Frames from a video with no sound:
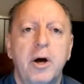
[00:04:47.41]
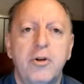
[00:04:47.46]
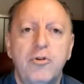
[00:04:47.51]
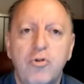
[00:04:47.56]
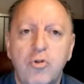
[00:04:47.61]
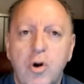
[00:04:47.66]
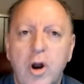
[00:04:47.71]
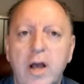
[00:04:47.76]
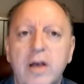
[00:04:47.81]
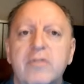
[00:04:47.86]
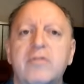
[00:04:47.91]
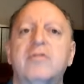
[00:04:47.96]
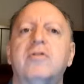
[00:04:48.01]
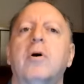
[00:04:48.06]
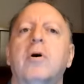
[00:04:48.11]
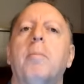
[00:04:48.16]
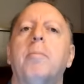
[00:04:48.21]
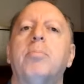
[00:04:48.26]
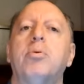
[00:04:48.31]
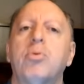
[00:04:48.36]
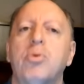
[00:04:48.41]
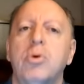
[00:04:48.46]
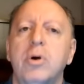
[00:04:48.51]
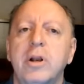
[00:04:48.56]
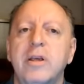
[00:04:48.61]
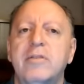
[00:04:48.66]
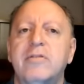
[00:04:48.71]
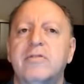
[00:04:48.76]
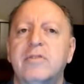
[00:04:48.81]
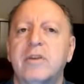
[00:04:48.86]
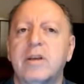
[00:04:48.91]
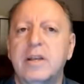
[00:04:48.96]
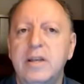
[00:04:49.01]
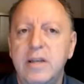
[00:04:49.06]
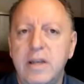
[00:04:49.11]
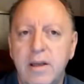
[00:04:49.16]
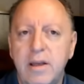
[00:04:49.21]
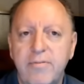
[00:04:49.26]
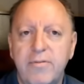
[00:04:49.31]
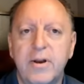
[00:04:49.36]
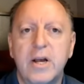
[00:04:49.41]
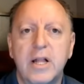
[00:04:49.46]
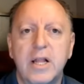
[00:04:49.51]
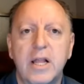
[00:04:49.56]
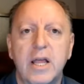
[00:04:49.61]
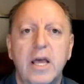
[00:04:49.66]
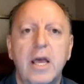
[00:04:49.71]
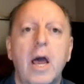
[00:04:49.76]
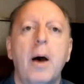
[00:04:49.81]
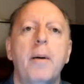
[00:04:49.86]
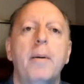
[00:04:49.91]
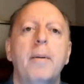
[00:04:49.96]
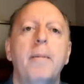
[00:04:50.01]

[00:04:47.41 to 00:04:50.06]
addressed pretty significantly